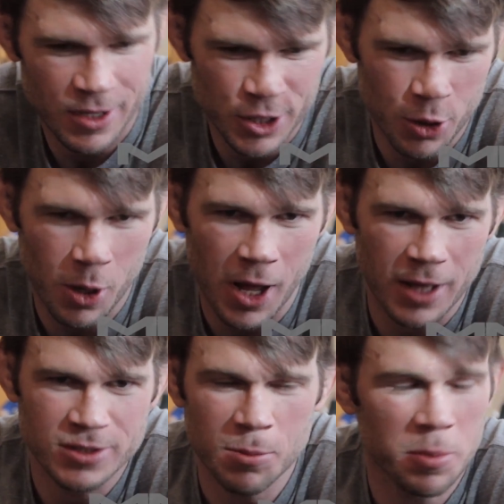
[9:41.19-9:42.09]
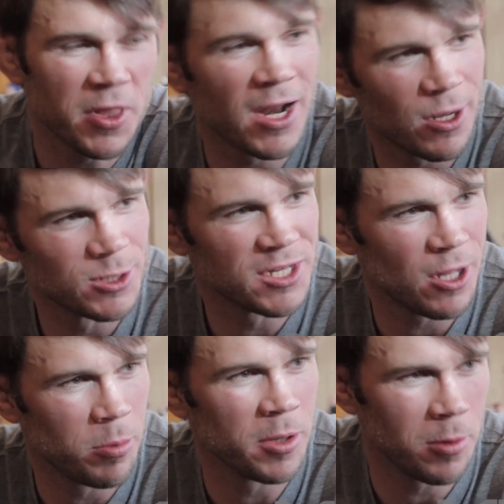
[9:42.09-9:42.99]
You know, something I always
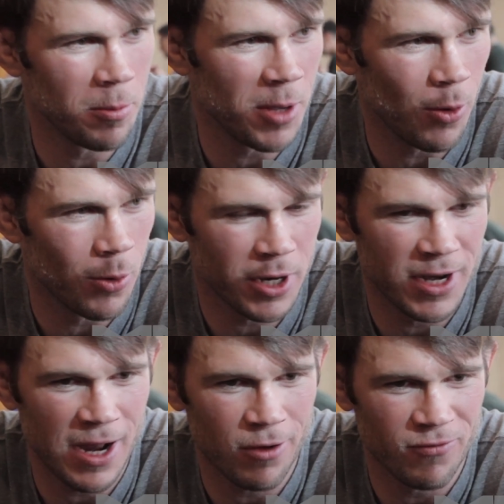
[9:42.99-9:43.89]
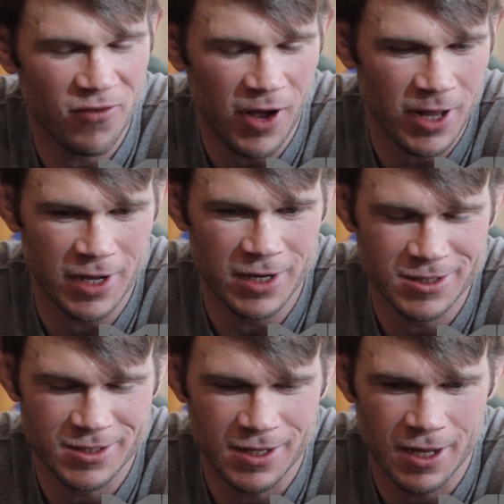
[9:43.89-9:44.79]
tell people about working out and fighting
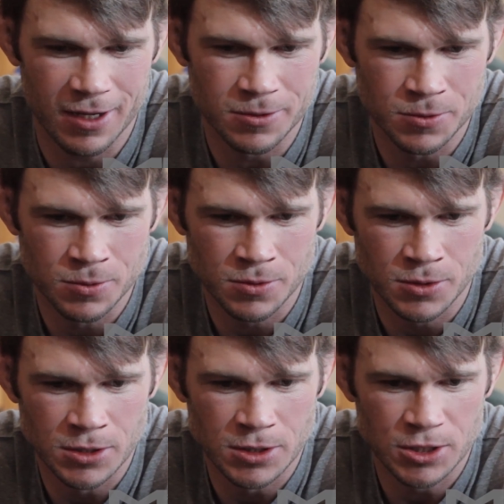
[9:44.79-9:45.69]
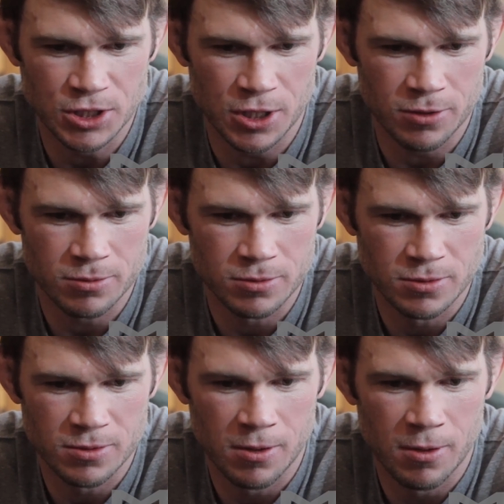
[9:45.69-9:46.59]
is, you know,
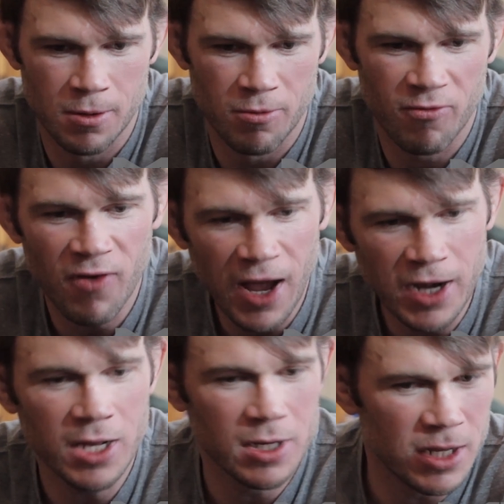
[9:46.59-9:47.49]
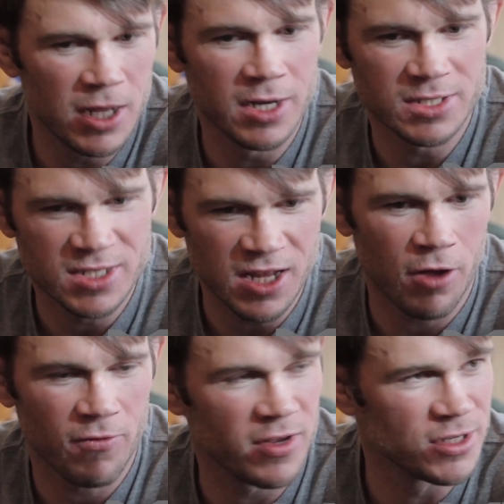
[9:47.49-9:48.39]
fighting in
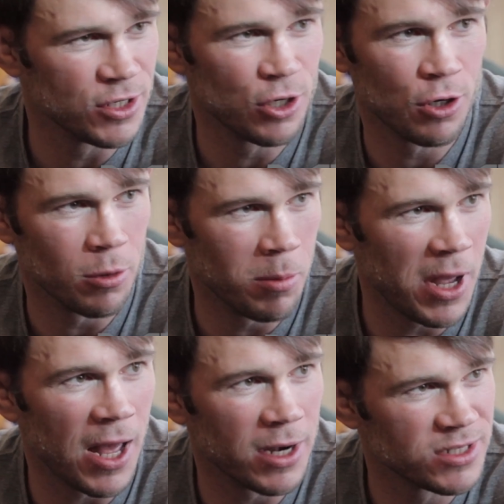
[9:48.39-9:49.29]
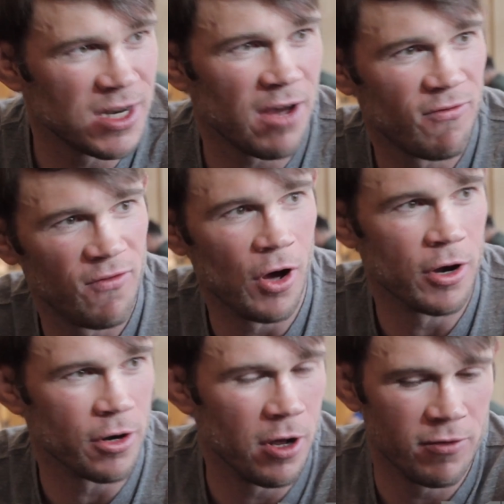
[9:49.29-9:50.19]
itself isn't good or bad. It's not
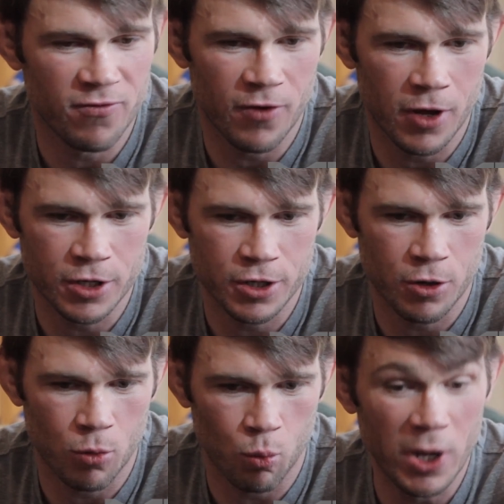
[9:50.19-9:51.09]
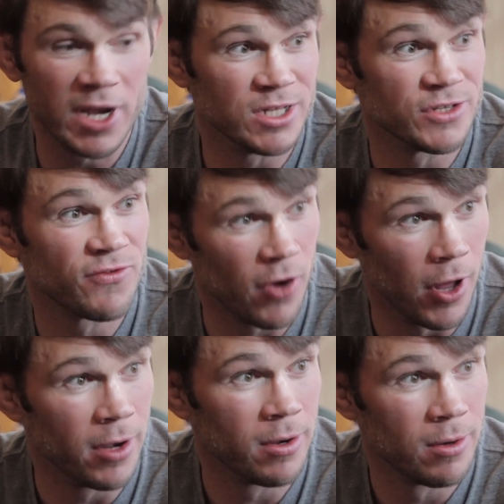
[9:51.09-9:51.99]
fun or unfun. You know, winning's
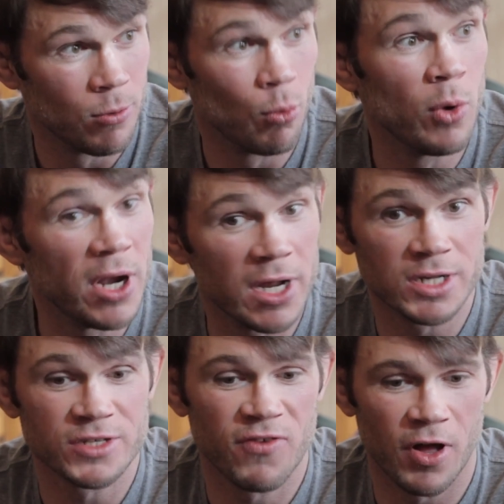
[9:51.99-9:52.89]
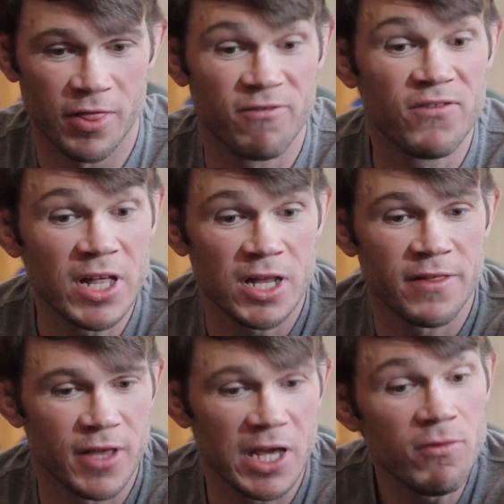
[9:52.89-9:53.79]
fun. Winning is fun. The
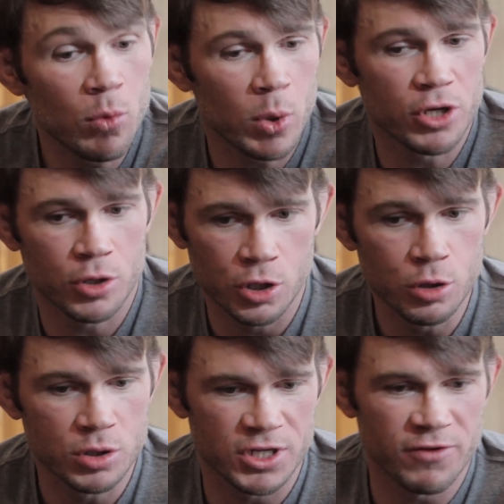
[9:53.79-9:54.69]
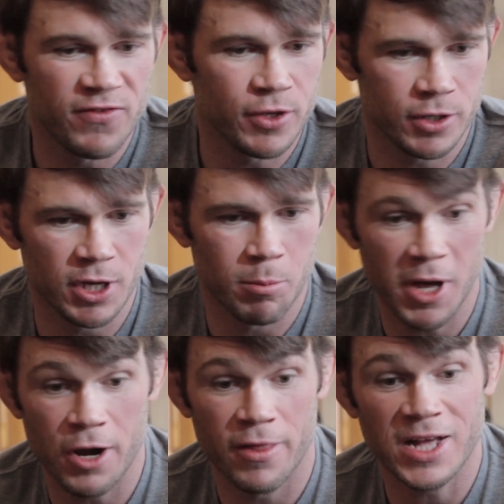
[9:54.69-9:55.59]
feeling that even when you lose and you feel you get
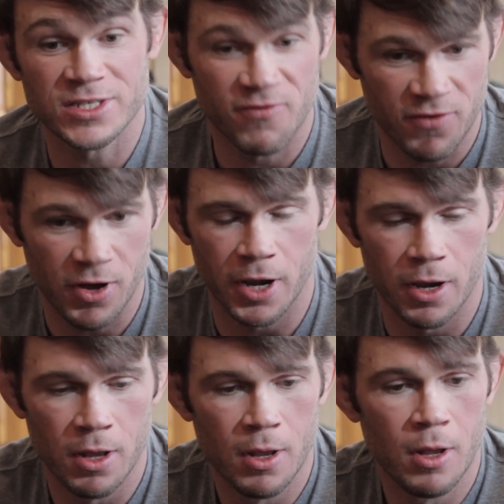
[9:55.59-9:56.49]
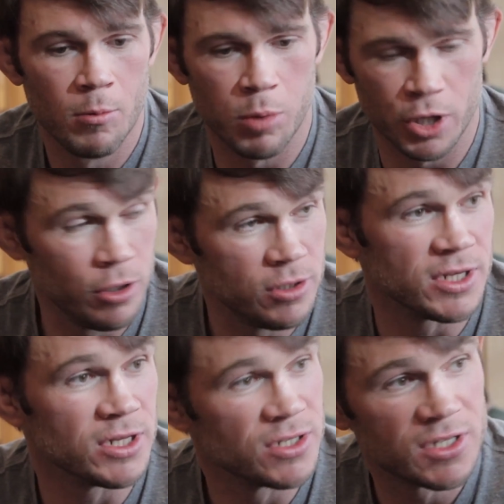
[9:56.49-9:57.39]
better, that's fun. But
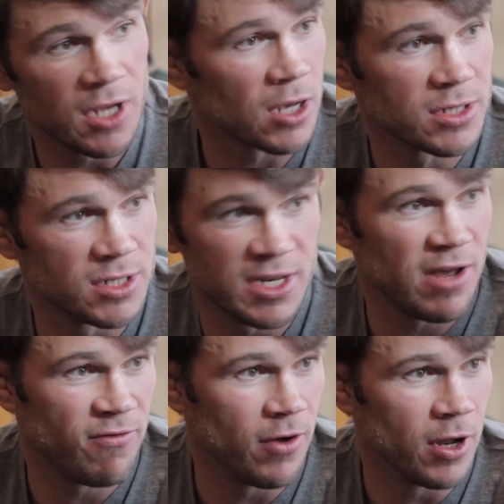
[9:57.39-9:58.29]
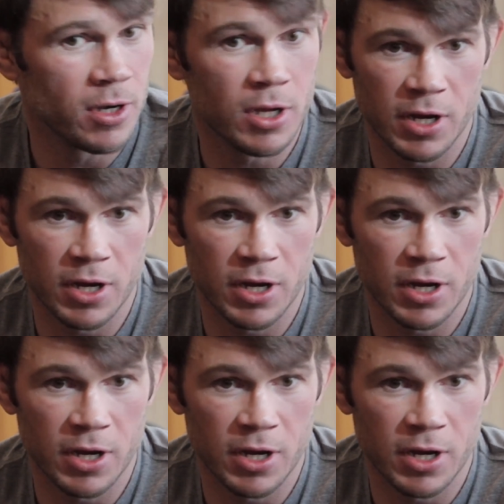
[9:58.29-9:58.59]
losing sucks. It's not fun.